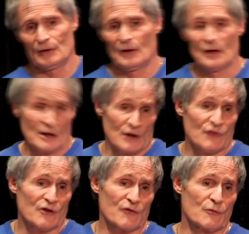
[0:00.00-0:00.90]
In any
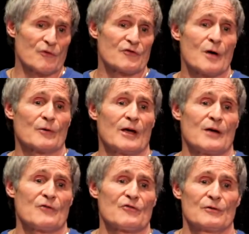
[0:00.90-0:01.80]
sexual assault
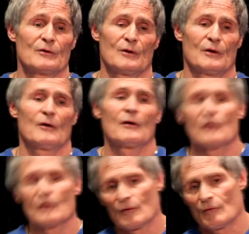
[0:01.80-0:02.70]
case,
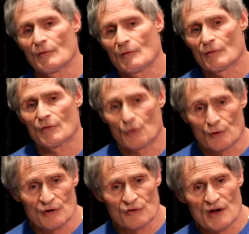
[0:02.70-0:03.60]
the
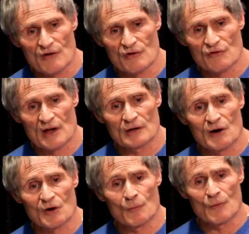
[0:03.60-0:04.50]
organizations and
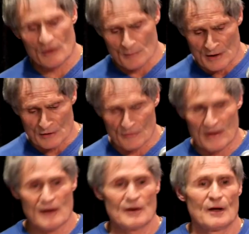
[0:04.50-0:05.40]
Larkham recommended that